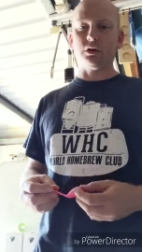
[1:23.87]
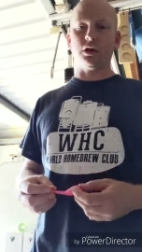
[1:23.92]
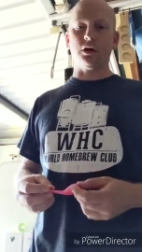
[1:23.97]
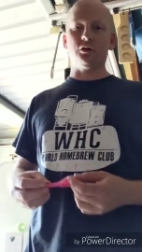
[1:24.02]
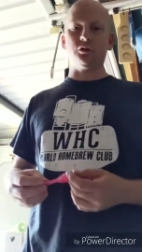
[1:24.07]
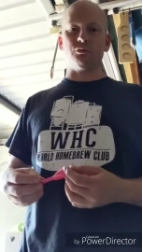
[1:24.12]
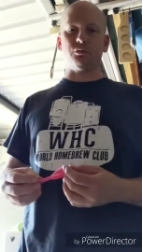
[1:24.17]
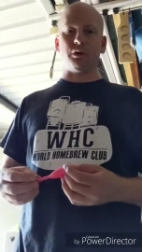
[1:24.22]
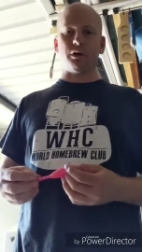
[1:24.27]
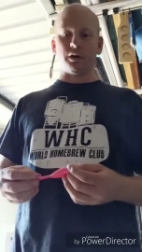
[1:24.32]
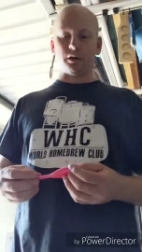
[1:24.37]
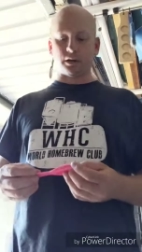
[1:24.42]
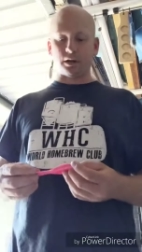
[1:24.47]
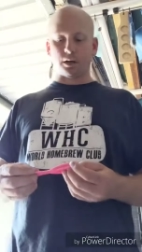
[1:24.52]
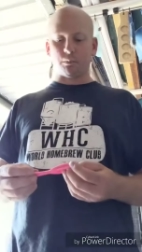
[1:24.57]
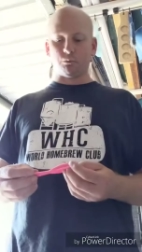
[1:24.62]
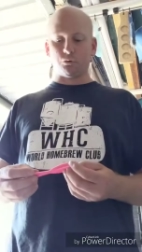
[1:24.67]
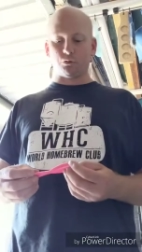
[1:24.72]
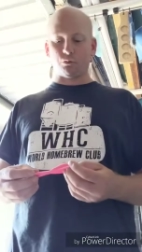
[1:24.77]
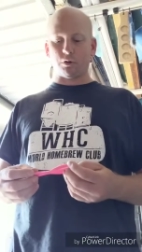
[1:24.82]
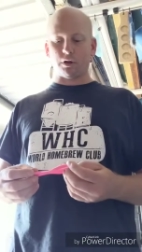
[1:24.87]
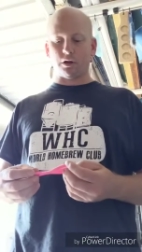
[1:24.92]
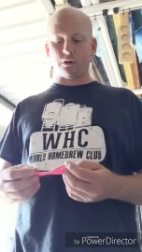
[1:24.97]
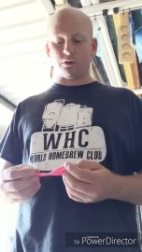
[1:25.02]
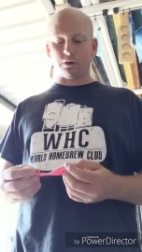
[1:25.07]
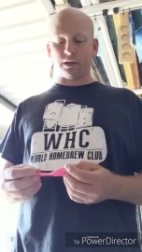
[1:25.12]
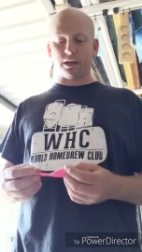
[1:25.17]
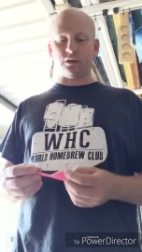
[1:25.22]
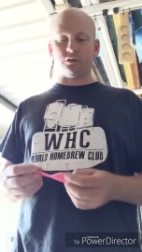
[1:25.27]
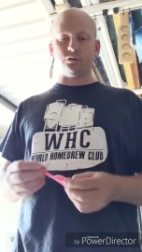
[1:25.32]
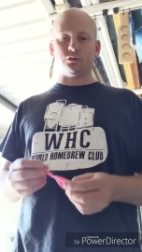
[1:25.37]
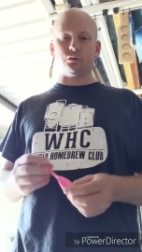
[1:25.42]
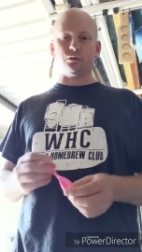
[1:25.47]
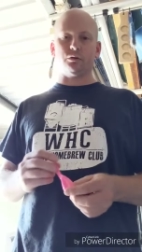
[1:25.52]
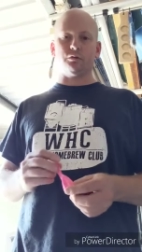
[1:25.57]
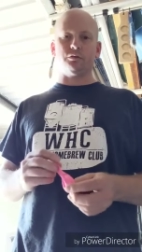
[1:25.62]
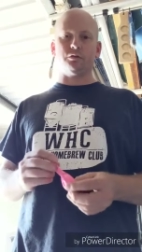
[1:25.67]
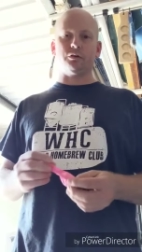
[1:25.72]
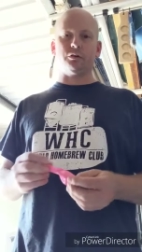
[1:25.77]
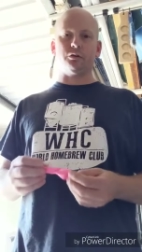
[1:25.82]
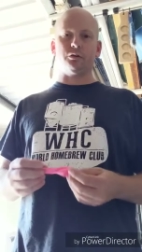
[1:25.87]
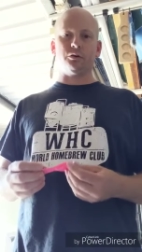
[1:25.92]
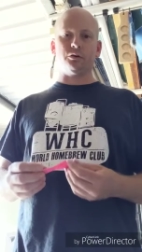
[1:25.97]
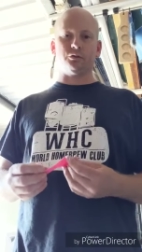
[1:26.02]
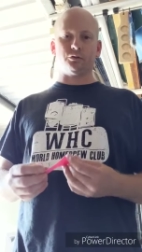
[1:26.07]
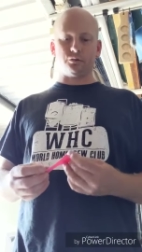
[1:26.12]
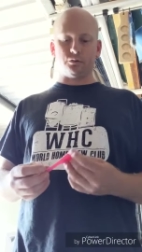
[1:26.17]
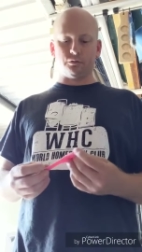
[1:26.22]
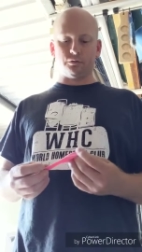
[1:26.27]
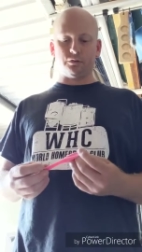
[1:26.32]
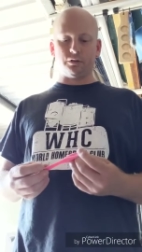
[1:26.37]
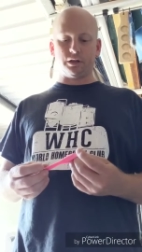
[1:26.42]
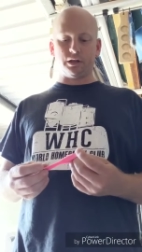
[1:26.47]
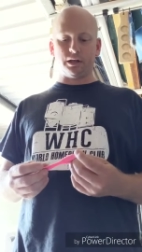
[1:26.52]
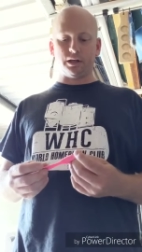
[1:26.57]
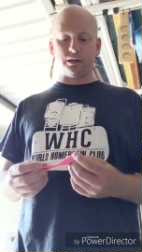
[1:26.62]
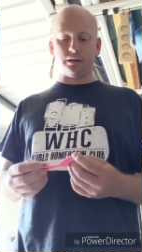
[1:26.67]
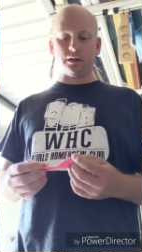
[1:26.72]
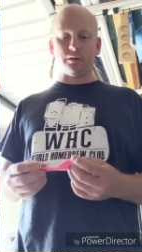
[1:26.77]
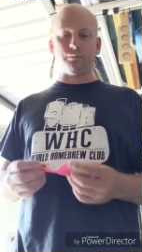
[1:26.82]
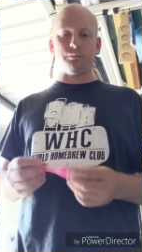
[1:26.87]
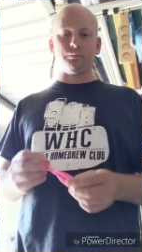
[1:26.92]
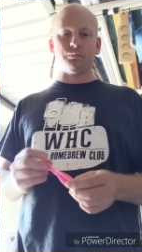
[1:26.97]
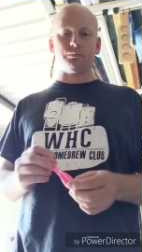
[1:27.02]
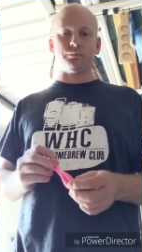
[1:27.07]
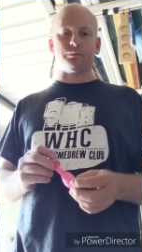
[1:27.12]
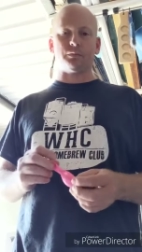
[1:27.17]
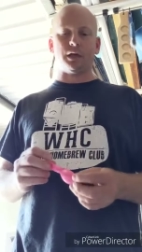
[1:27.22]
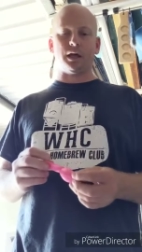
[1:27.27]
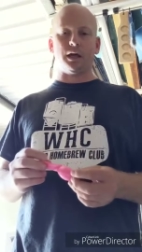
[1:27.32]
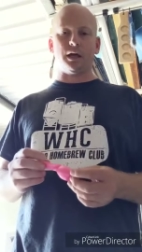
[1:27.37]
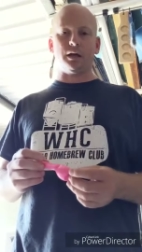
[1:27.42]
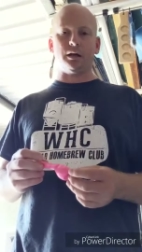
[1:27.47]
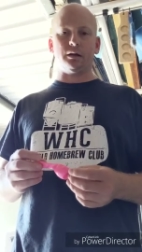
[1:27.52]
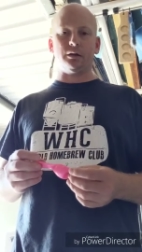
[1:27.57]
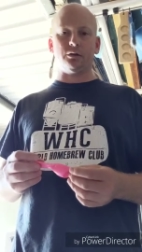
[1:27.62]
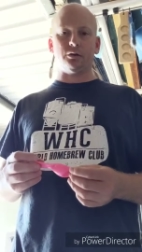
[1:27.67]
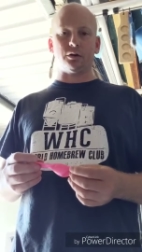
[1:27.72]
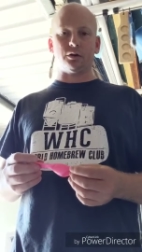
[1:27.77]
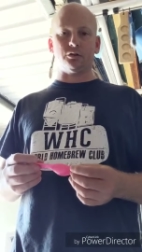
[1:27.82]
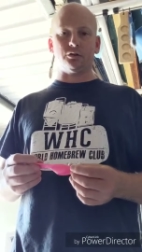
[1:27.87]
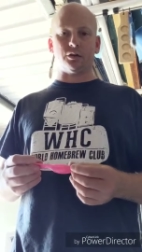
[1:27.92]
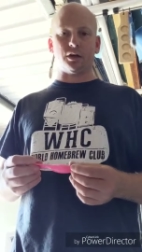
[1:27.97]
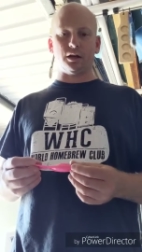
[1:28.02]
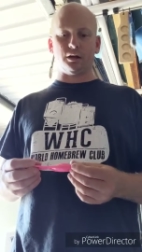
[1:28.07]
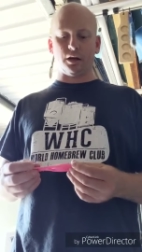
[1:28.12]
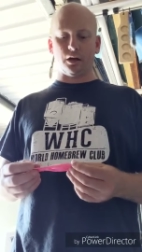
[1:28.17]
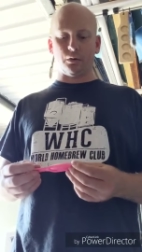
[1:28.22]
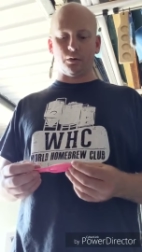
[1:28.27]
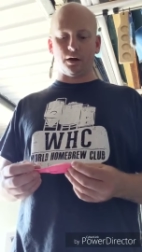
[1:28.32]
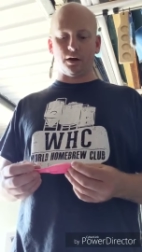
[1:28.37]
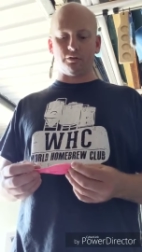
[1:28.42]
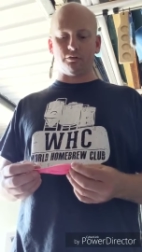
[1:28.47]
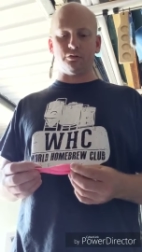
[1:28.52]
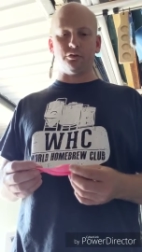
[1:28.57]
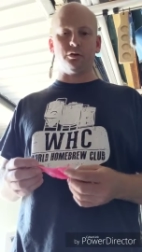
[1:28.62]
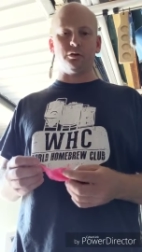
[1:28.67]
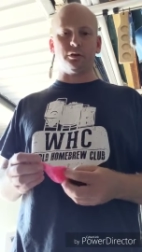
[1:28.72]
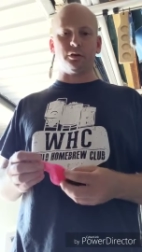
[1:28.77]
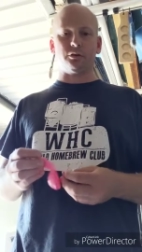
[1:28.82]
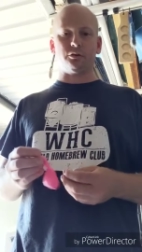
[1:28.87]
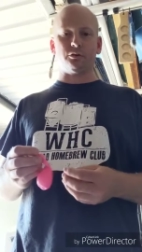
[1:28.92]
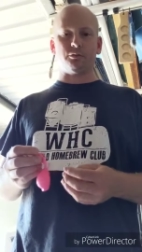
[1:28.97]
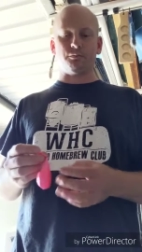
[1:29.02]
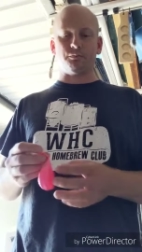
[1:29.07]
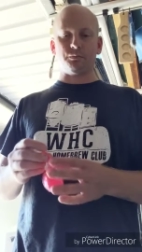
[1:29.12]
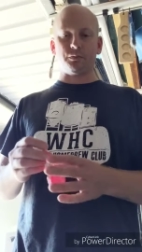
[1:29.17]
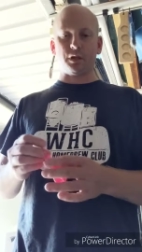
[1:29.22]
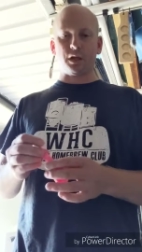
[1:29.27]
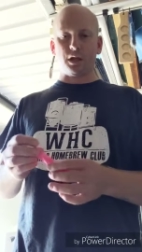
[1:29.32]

Goes around, comes around, I guess. Good for the goose, good for the gander, and like I say, no hard feelings.